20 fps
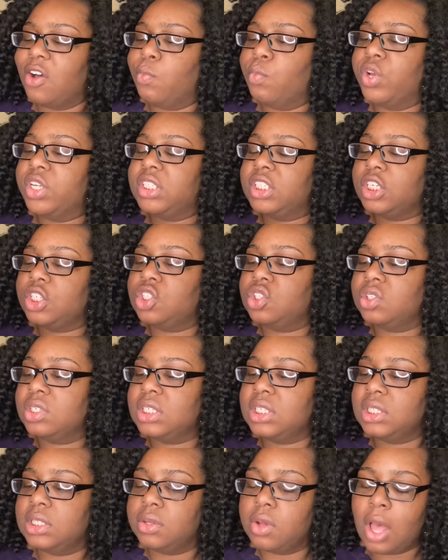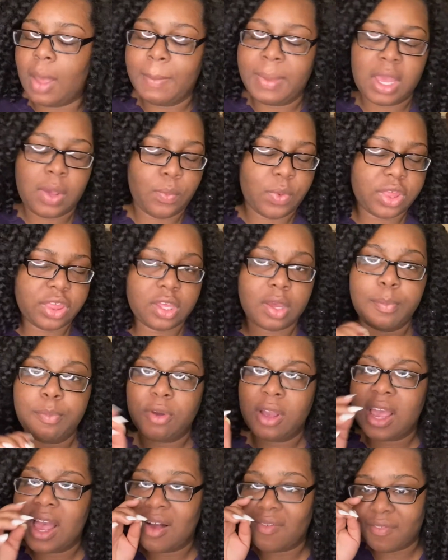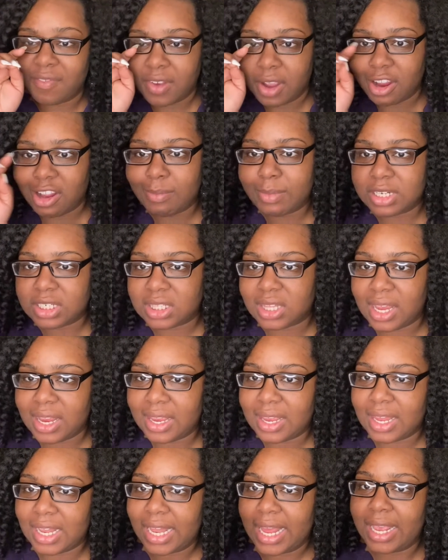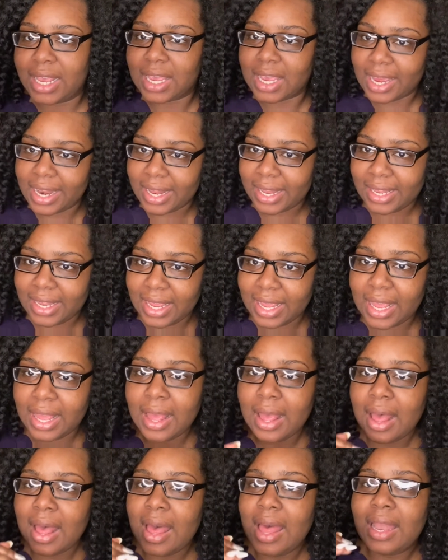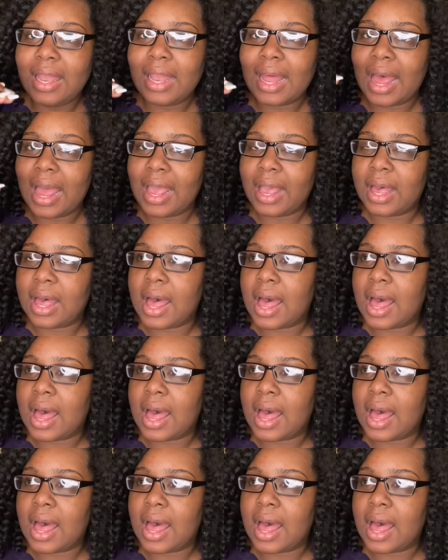with citrus, I mean with Capri, I'm very much thinking like Italy, like